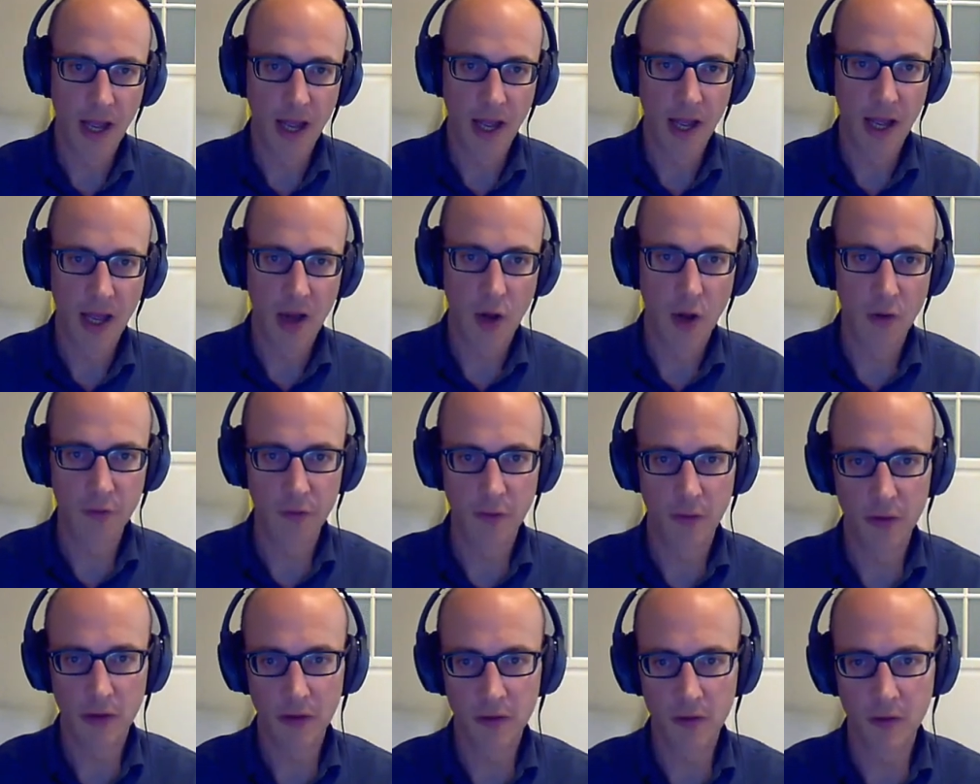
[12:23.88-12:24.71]

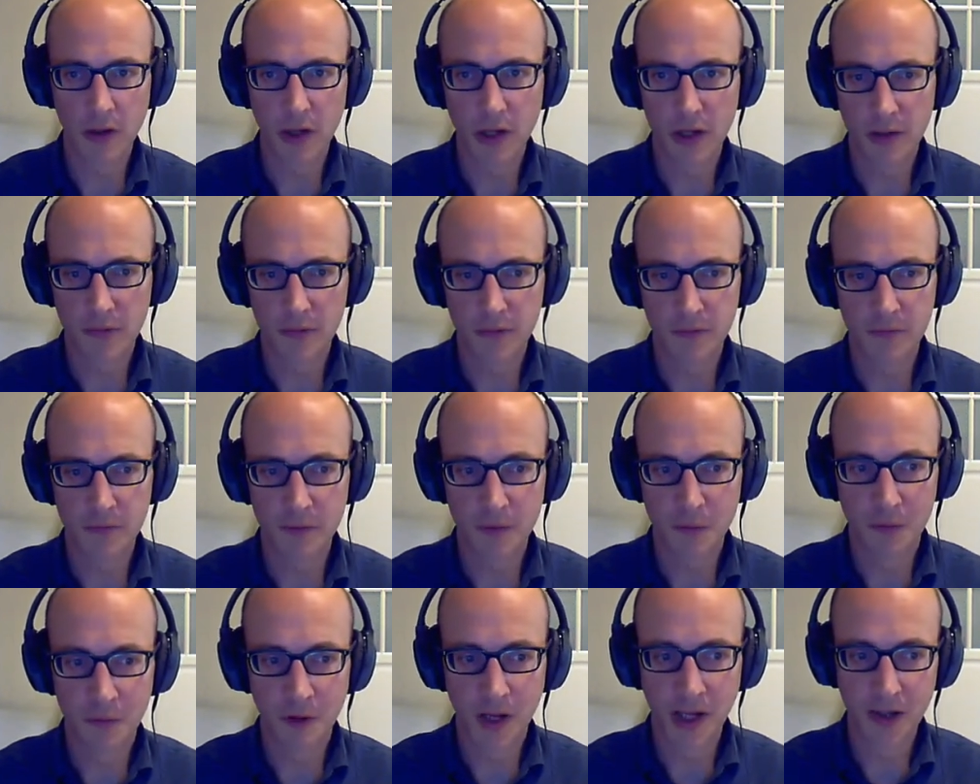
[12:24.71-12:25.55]
Also, there's a lot of
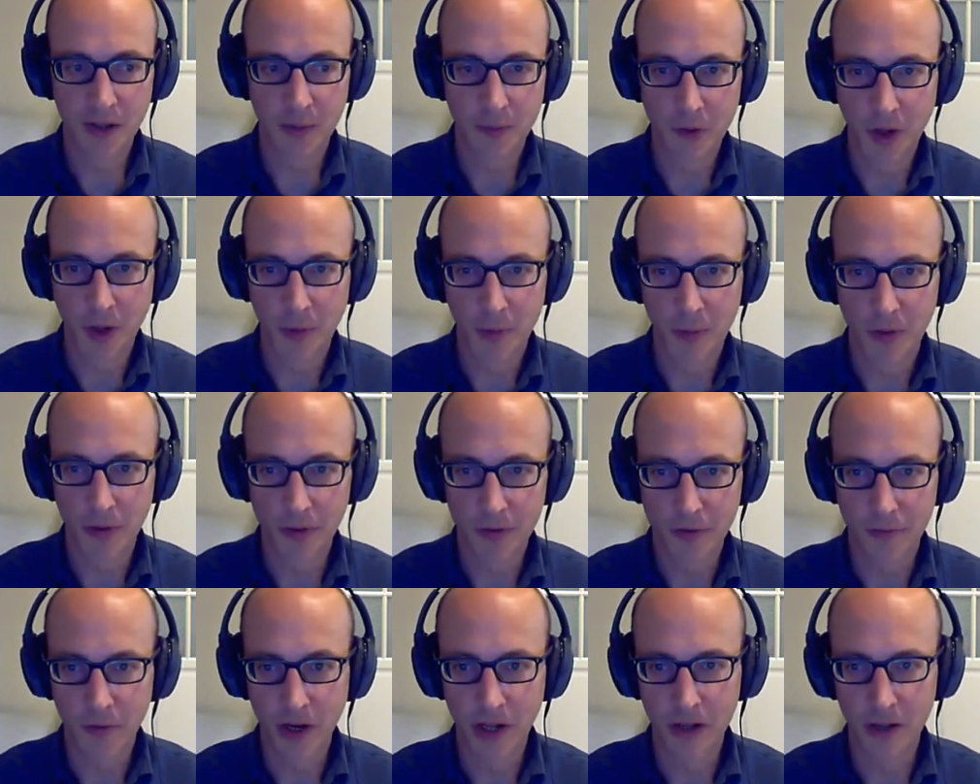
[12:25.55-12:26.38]
random
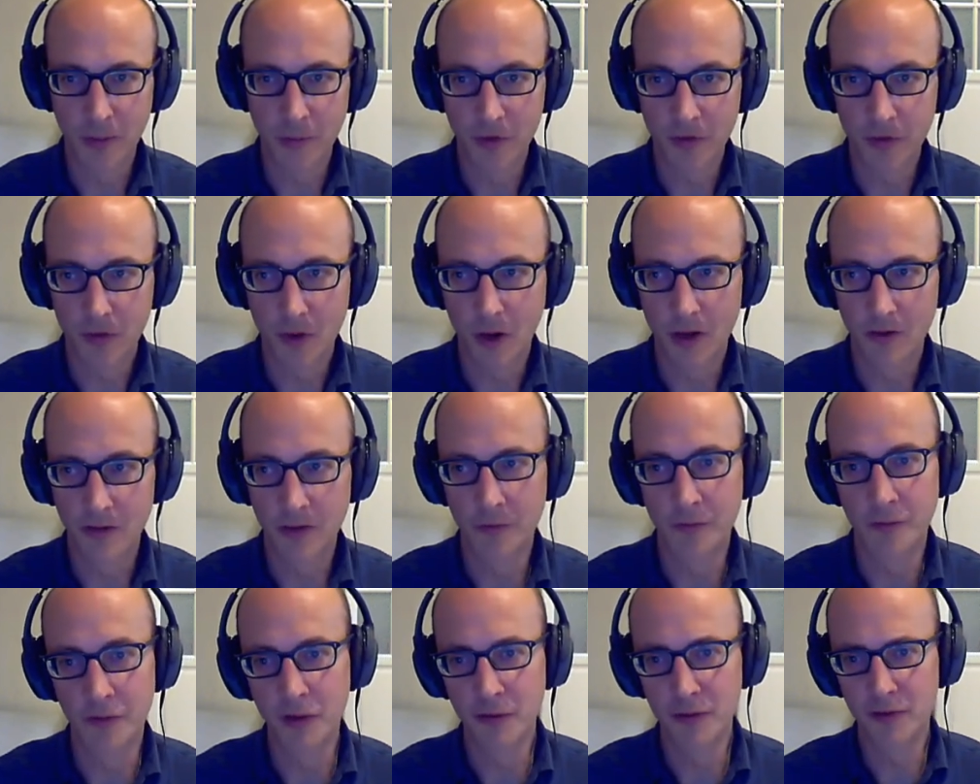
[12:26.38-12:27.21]
numbers, random starts
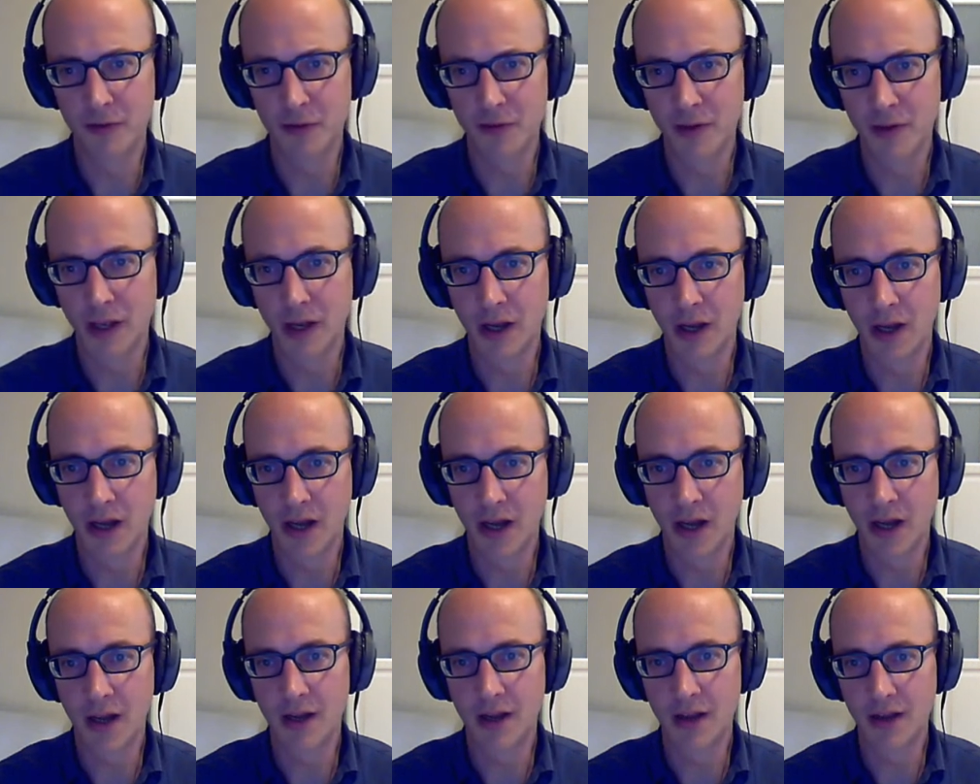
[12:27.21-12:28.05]
involved, so
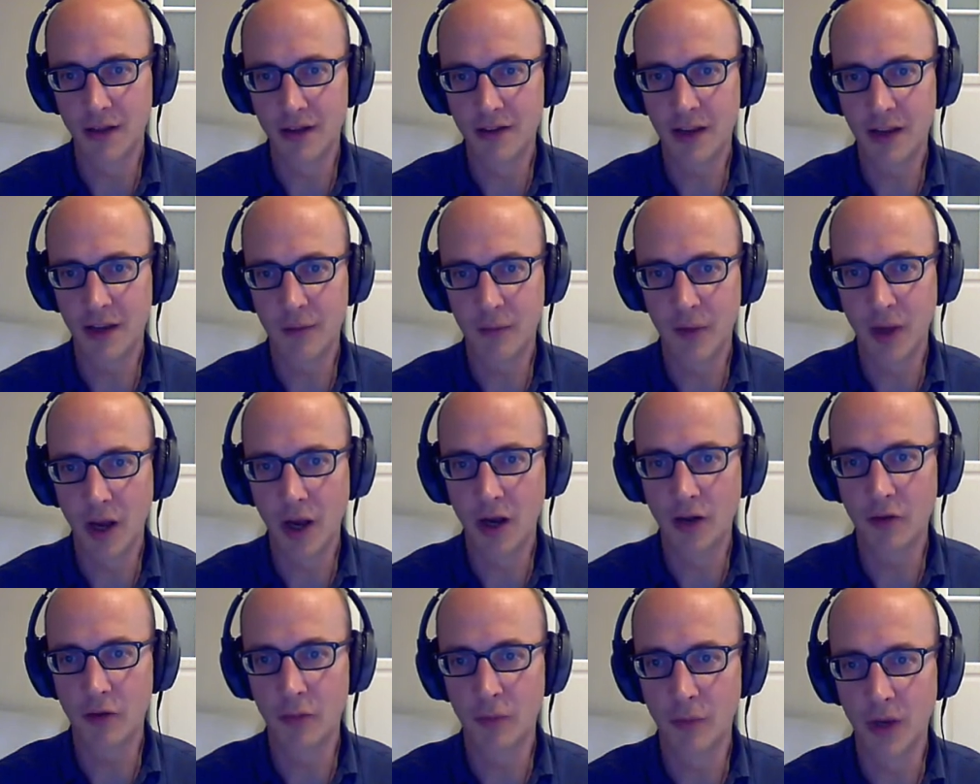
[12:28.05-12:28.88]
it can be
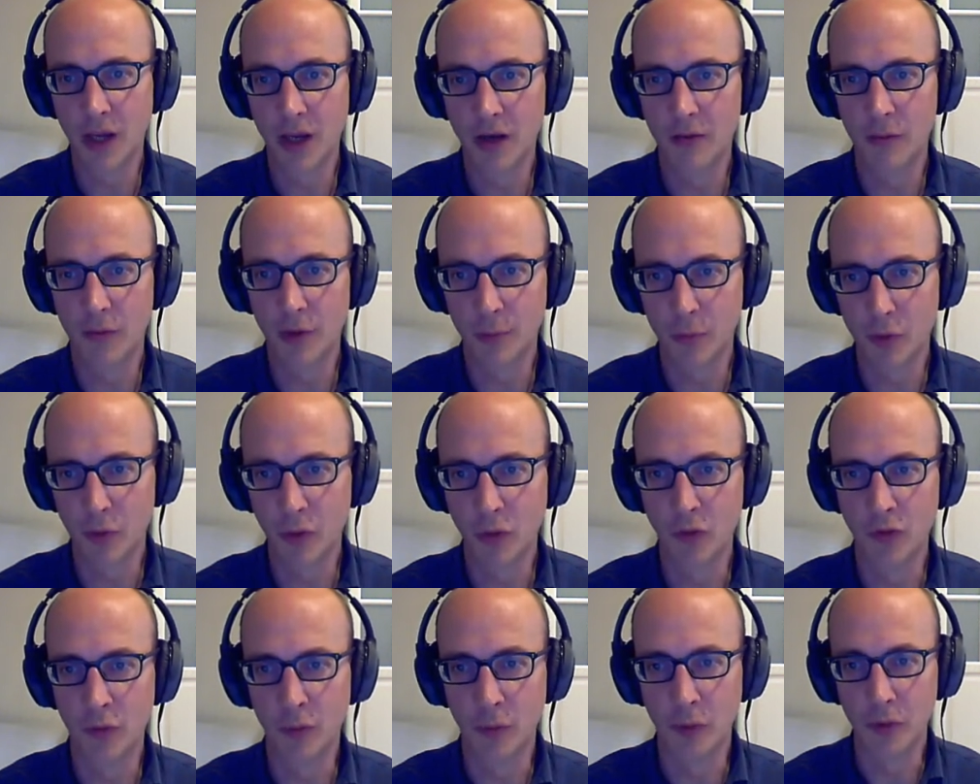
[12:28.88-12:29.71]
hard to make
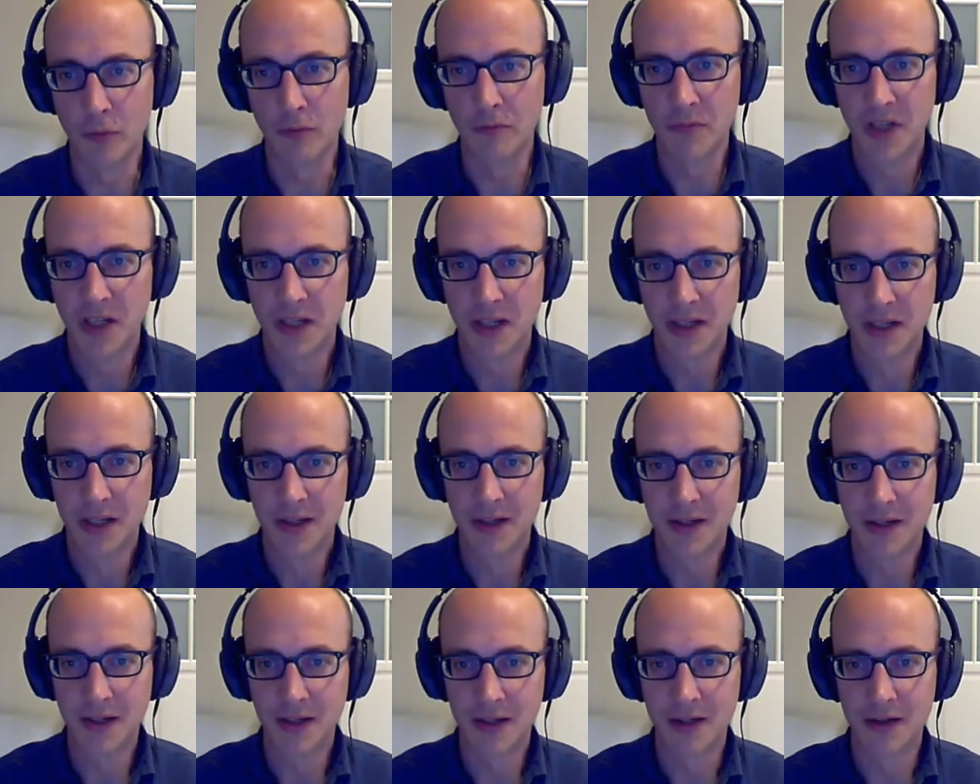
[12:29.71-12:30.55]
reproducible.
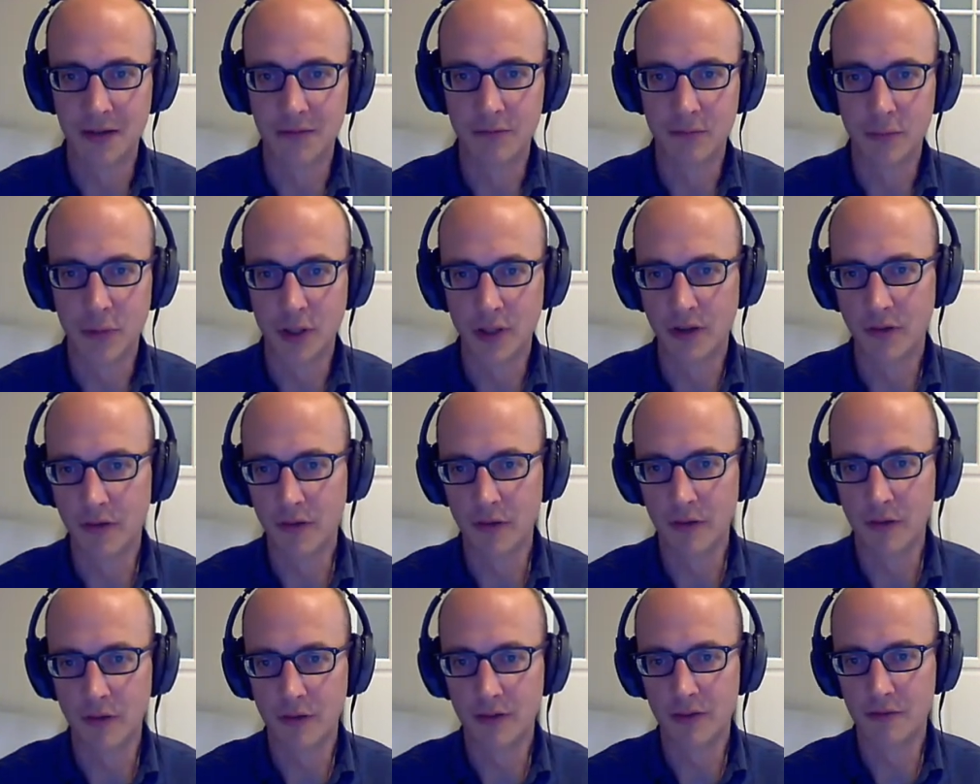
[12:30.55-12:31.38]
But
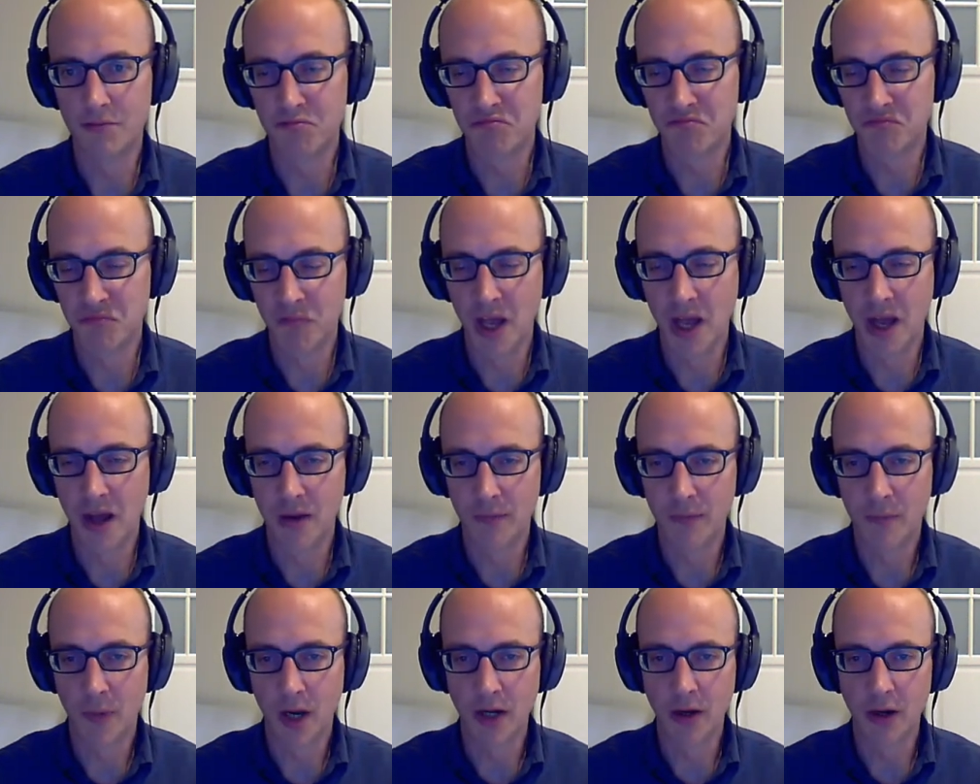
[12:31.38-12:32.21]
it's, yeah,
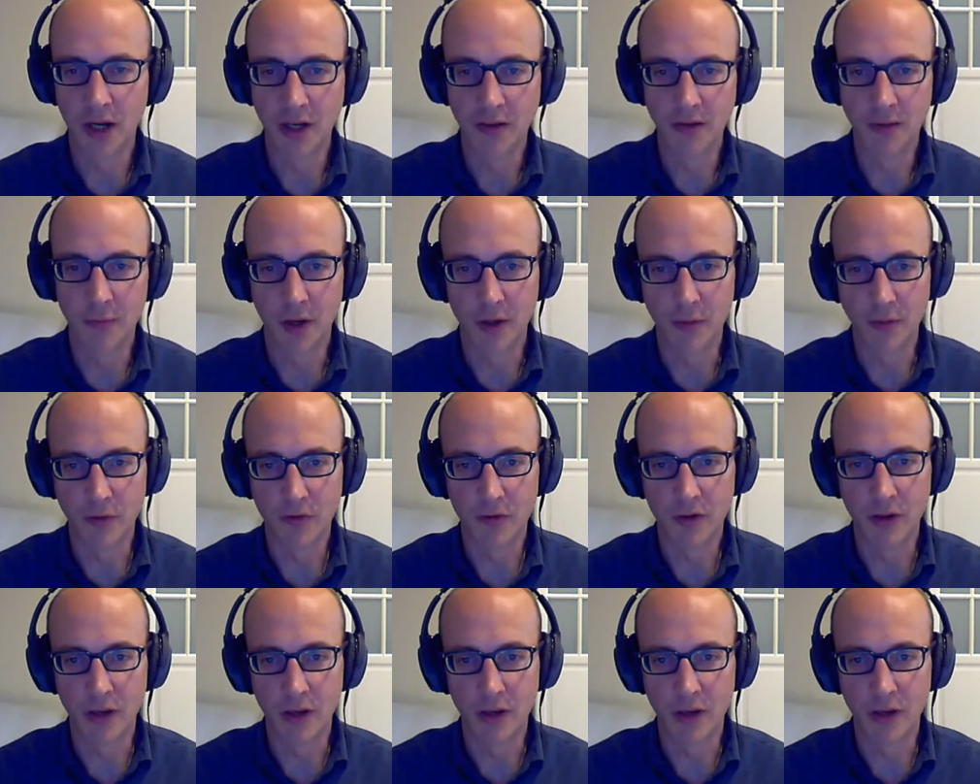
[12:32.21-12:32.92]
minor item, I would say.